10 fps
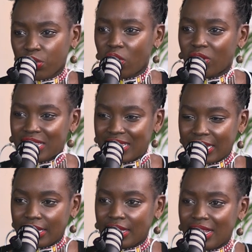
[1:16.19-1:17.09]

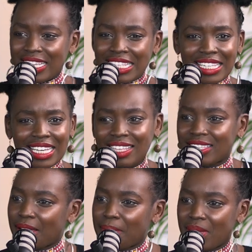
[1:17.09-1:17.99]
concerts seeing
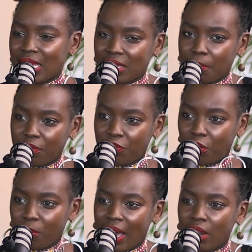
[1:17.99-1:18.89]
this amazing performer